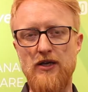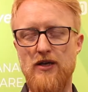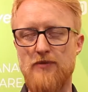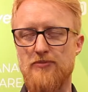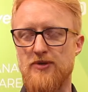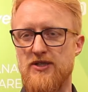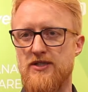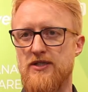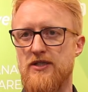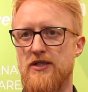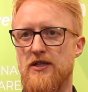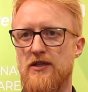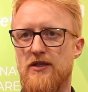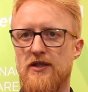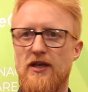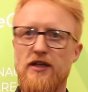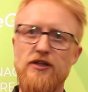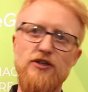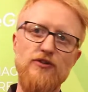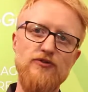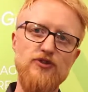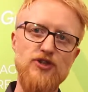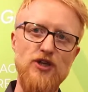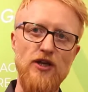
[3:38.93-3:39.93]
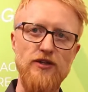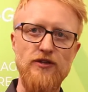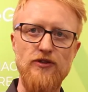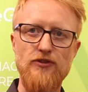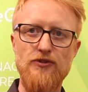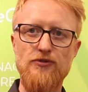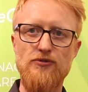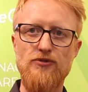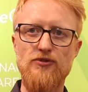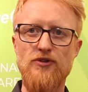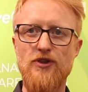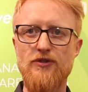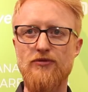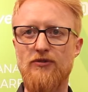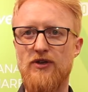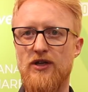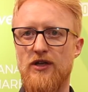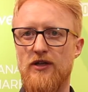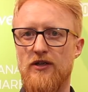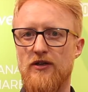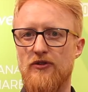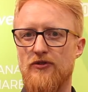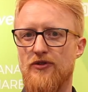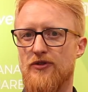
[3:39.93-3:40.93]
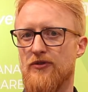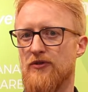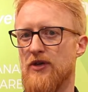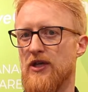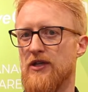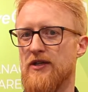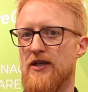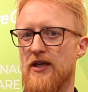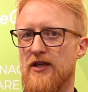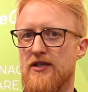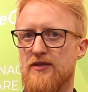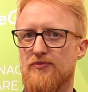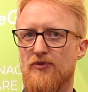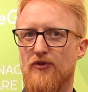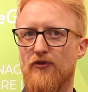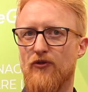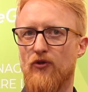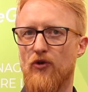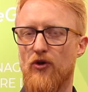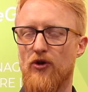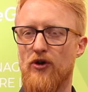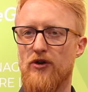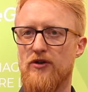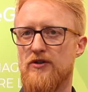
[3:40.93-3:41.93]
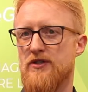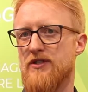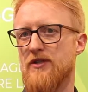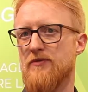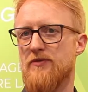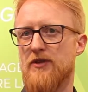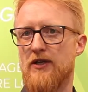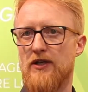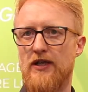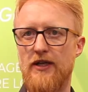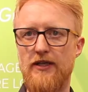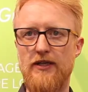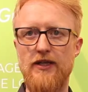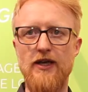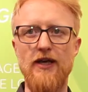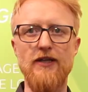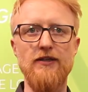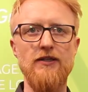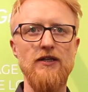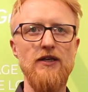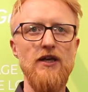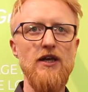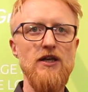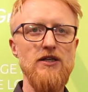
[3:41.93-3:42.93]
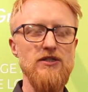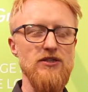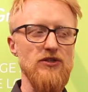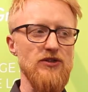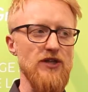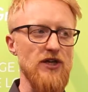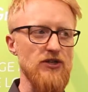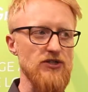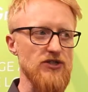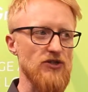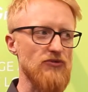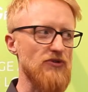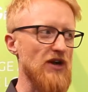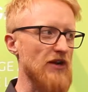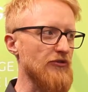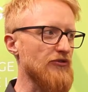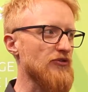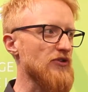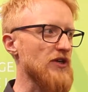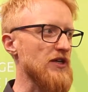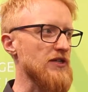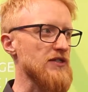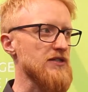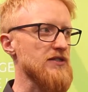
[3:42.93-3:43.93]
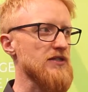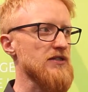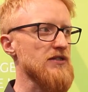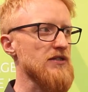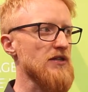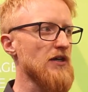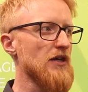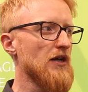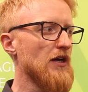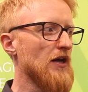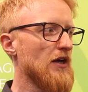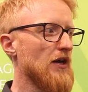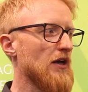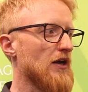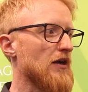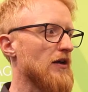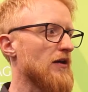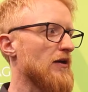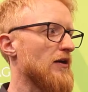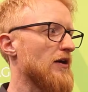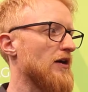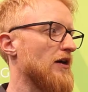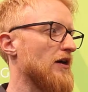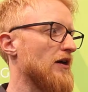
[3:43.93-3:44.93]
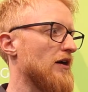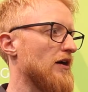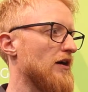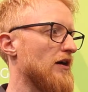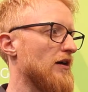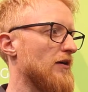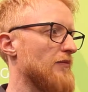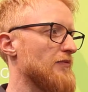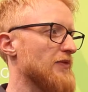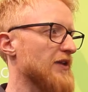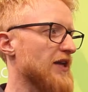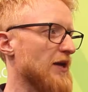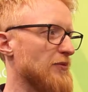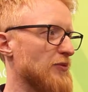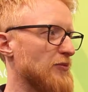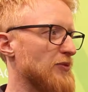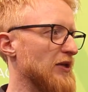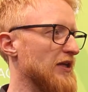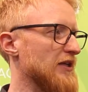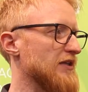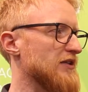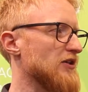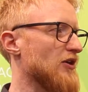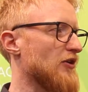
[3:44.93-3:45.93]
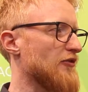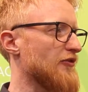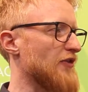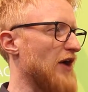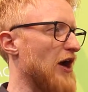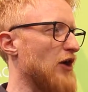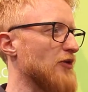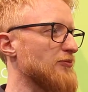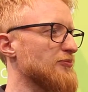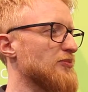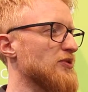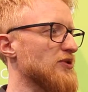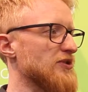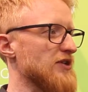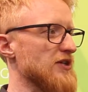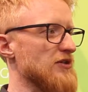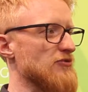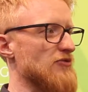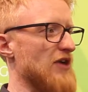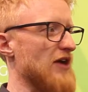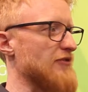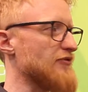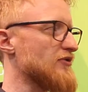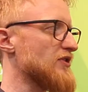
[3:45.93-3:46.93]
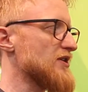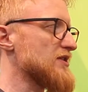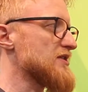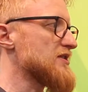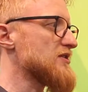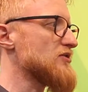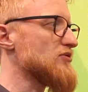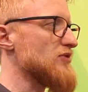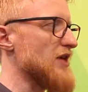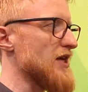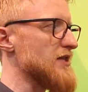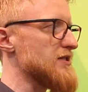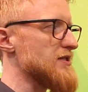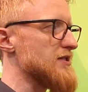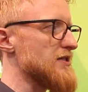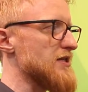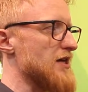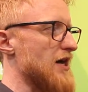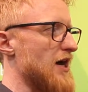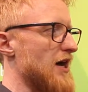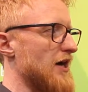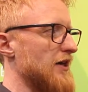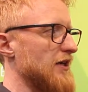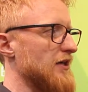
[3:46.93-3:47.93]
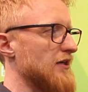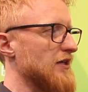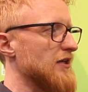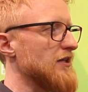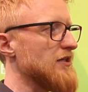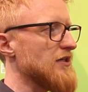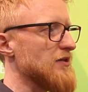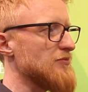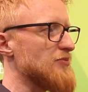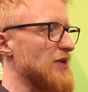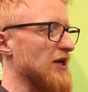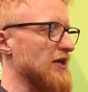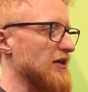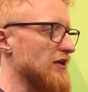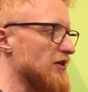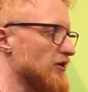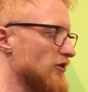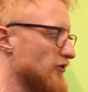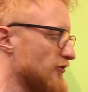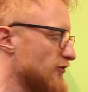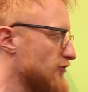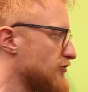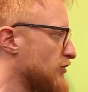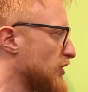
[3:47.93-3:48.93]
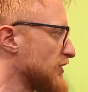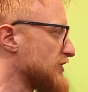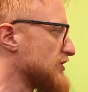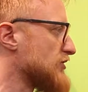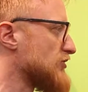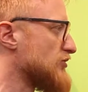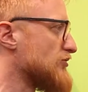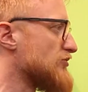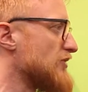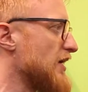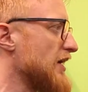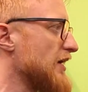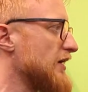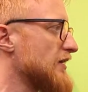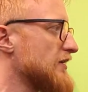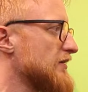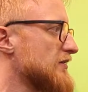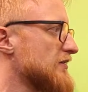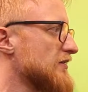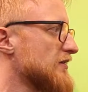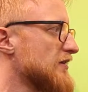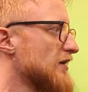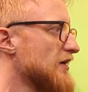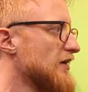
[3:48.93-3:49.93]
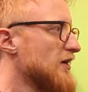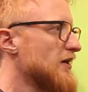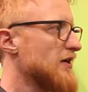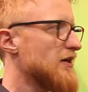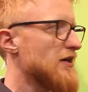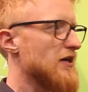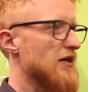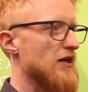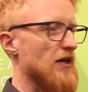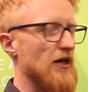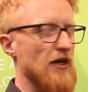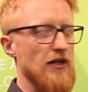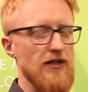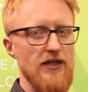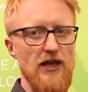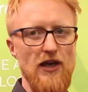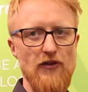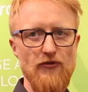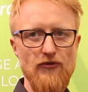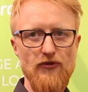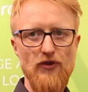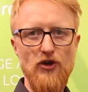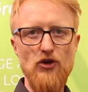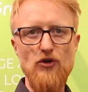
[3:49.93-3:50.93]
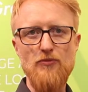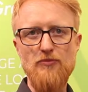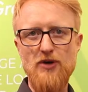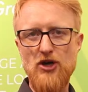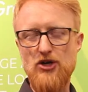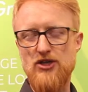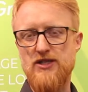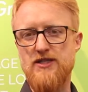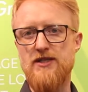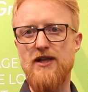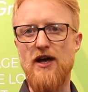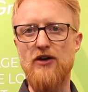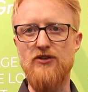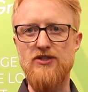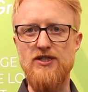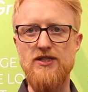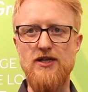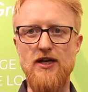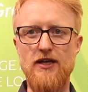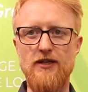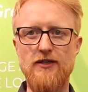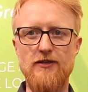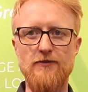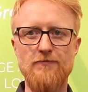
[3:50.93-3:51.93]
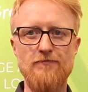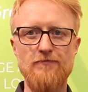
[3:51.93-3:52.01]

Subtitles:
up a scene that you've shot three days before or something like that. So there's a reference capability of outputting reference to SDI independent of what you grade and have a comparison outside.